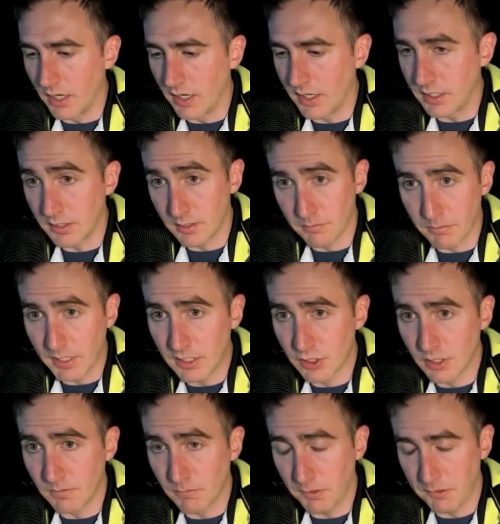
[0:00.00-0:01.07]

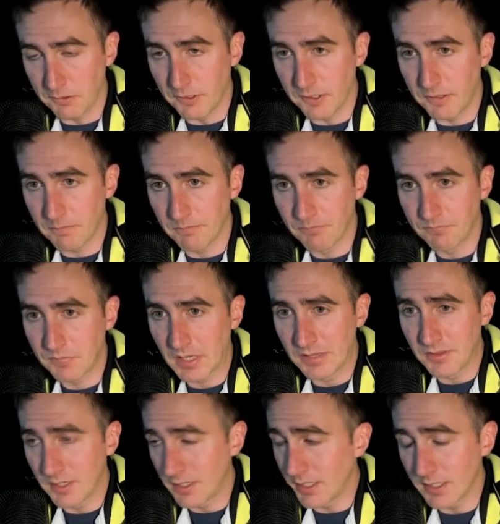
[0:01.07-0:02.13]
intubation period,
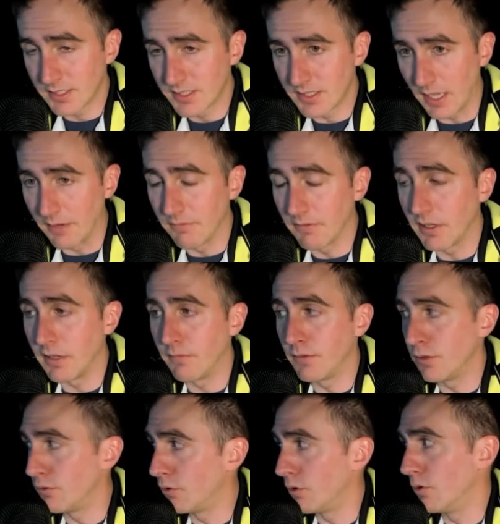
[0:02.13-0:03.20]
that it is safe if
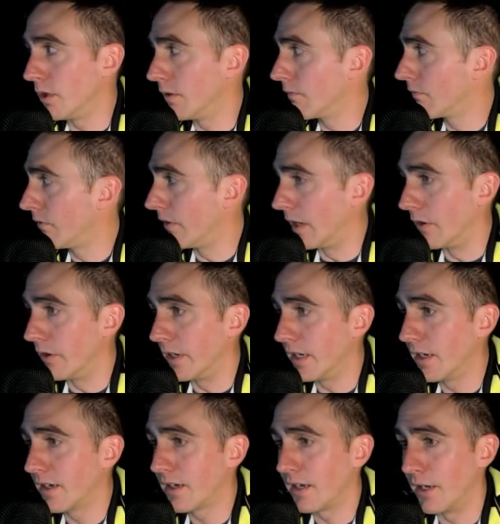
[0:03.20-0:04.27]
you do it
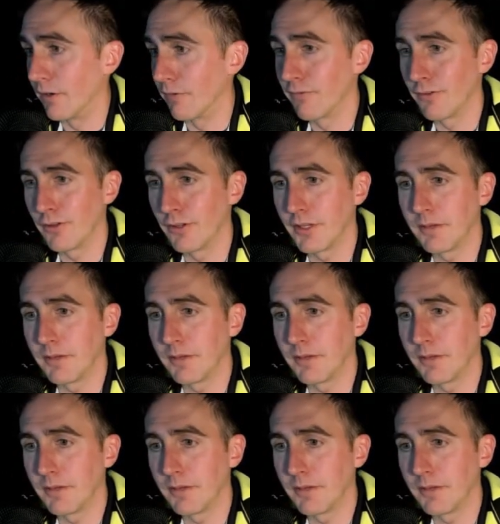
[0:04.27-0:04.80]
very carefully.